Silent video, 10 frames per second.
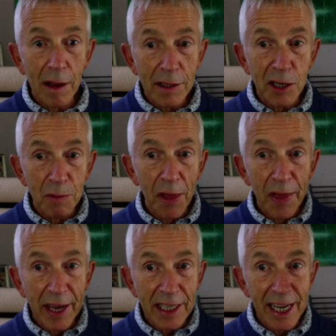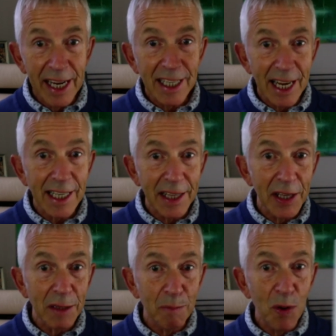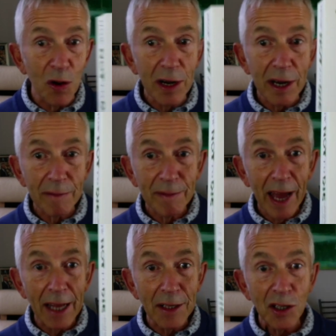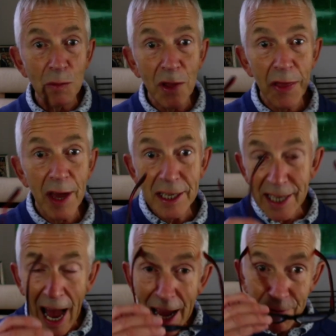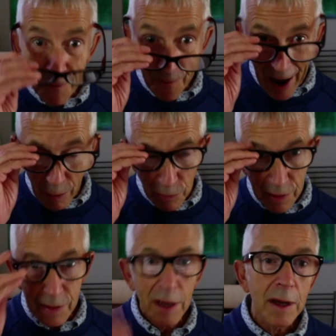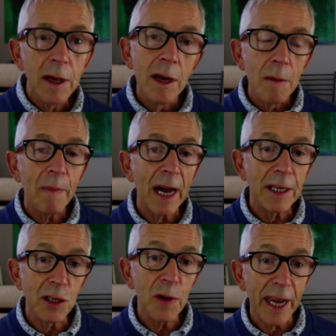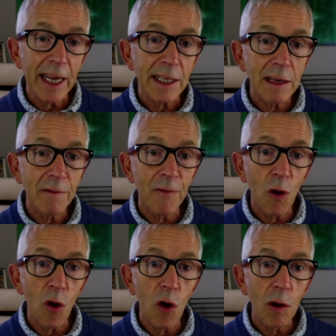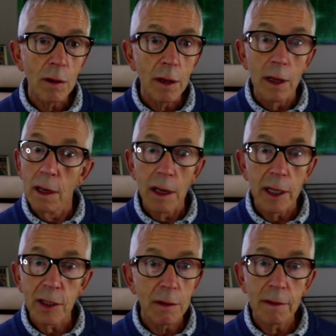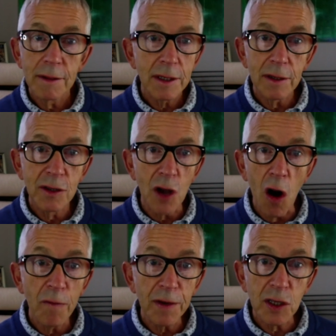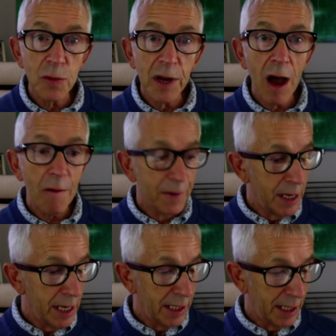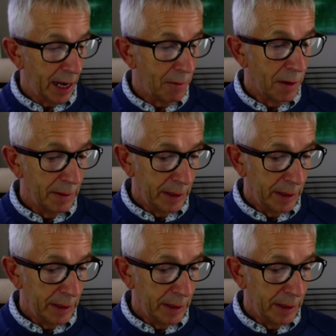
some of the things he says in this book and some of the things I've found by doing it for over 2.5 years now.